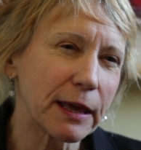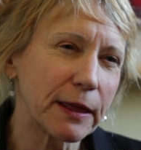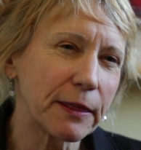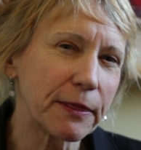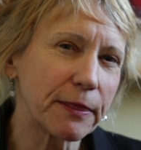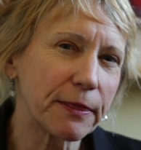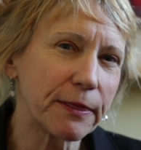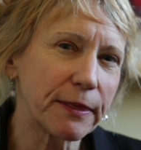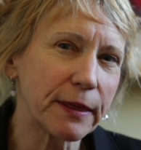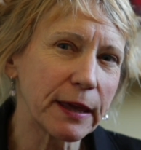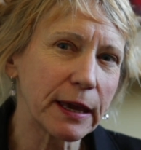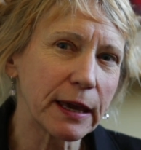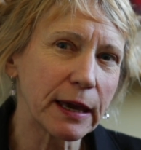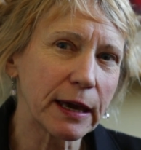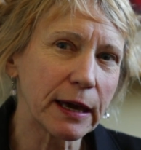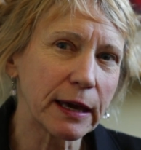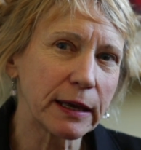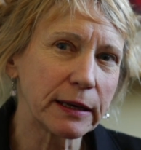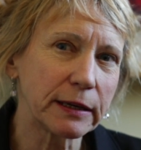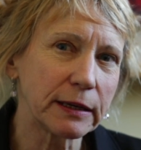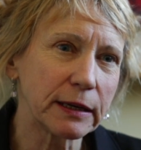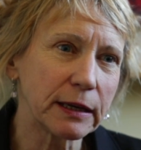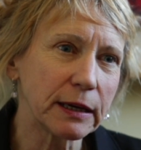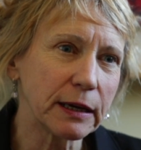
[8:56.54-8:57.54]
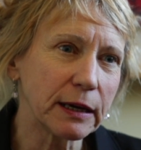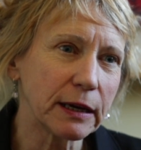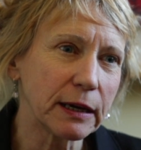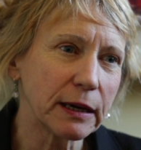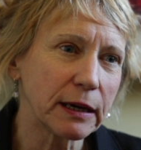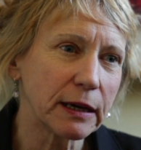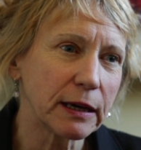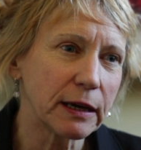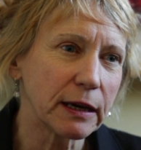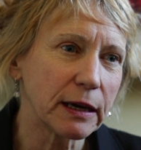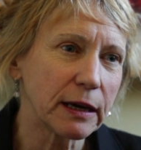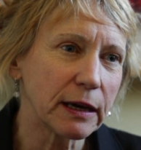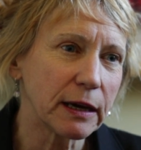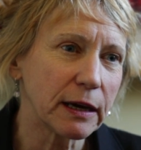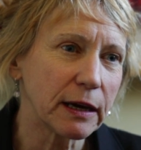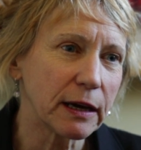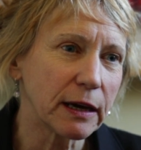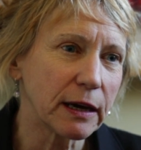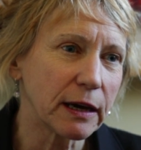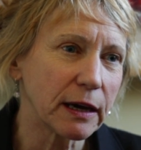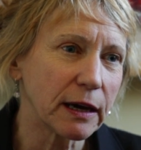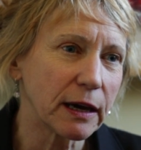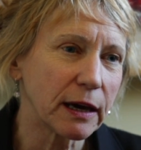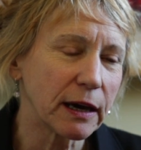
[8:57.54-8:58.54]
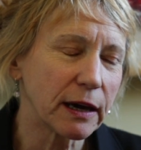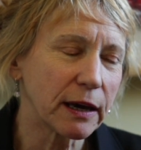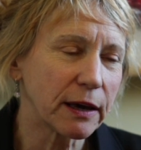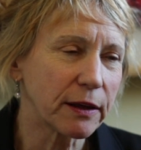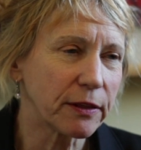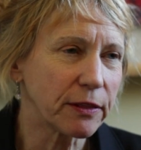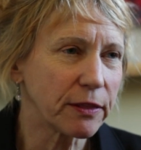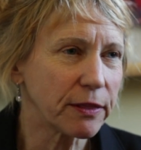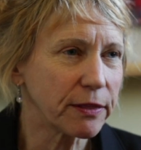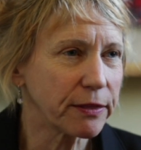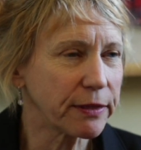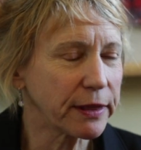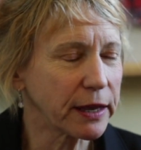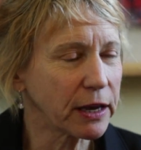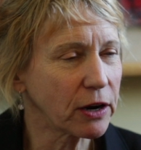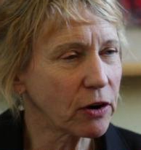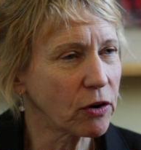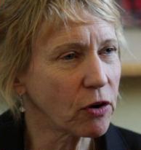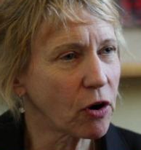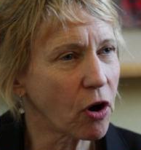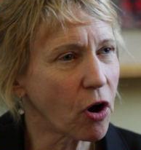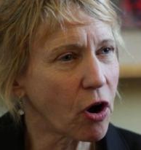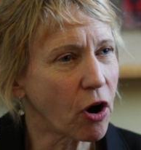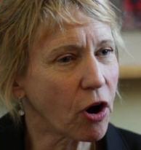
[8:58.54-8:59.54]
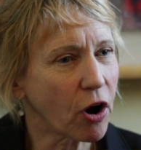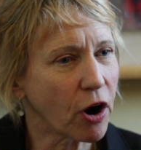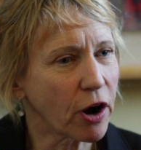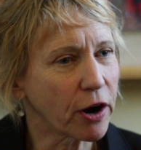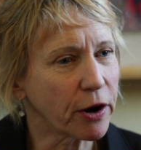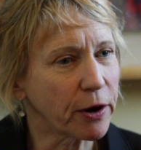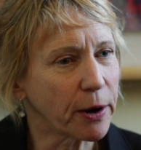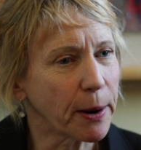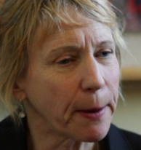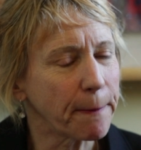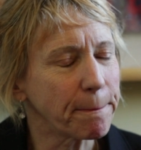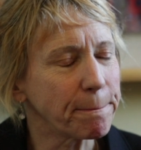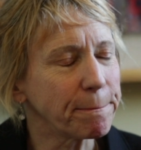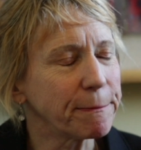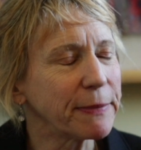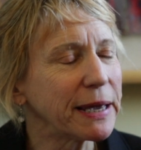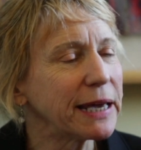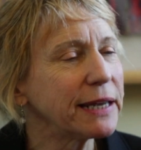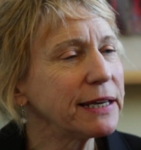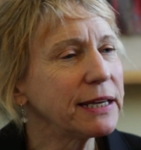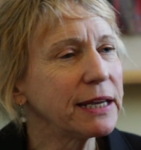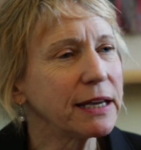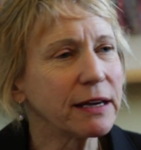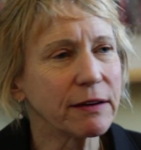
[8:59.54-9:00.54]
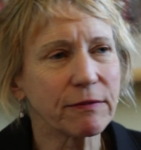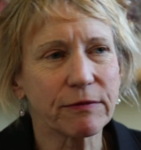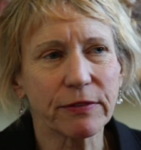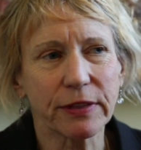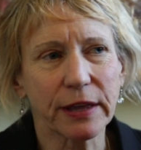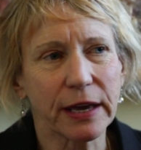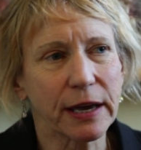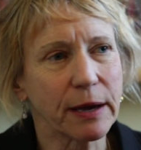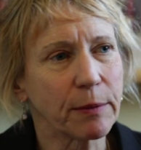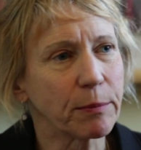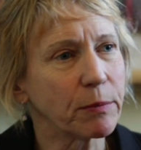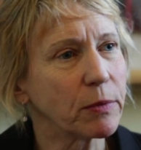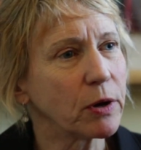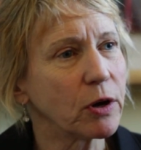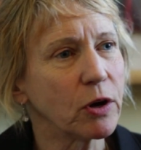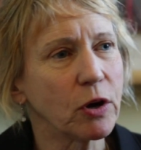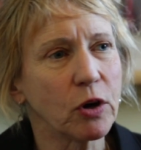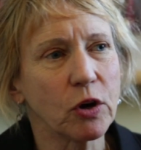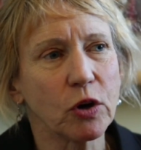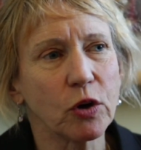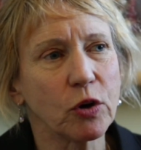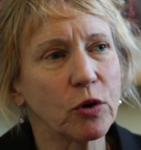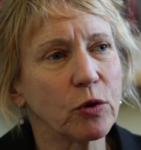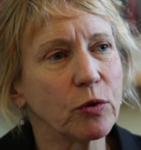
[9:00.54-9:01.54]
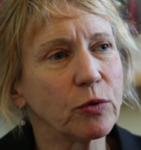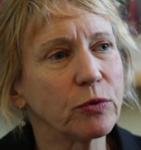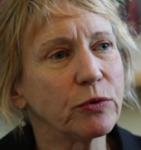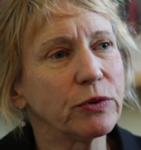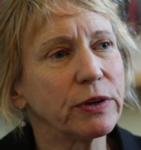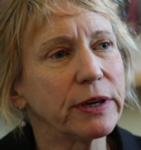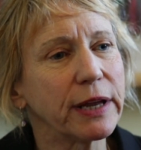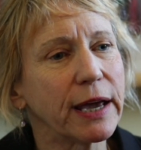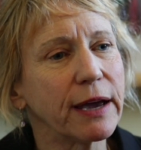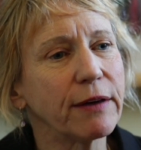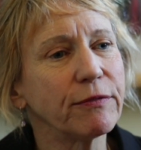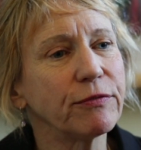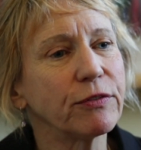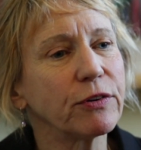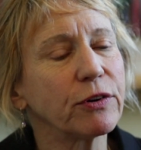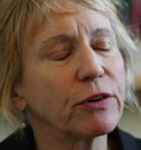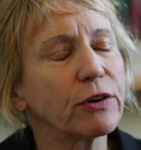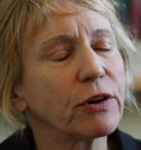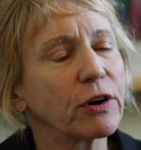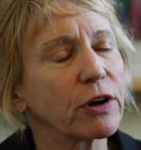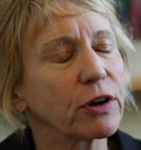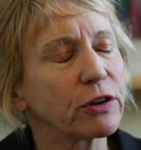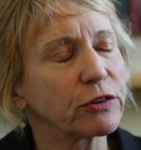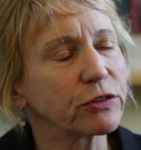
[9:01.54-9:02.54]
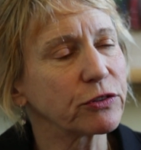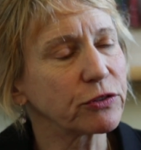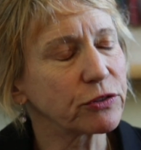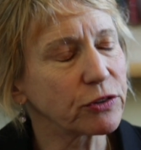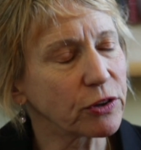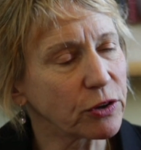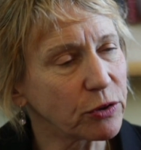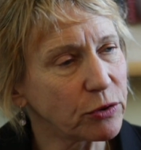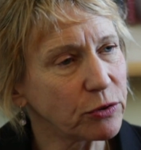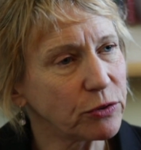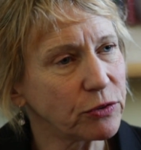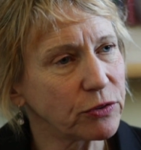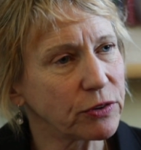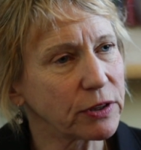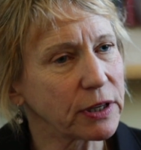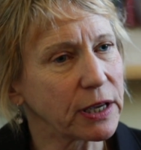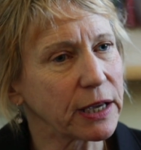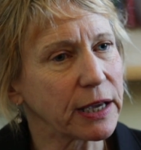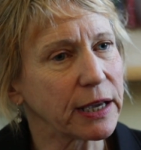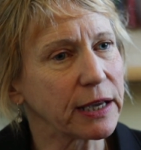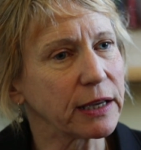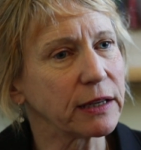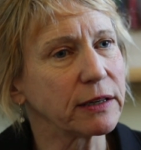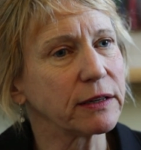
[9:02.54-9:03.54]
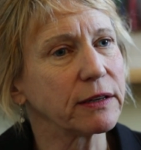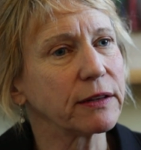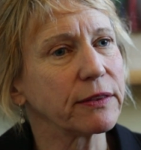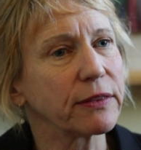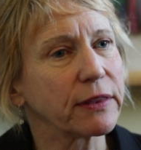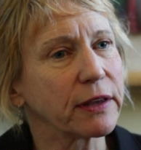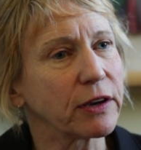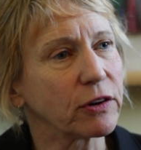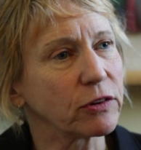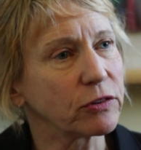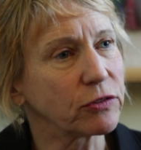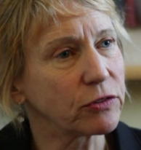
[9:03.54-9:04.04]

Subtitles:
then there are many of them who never associate their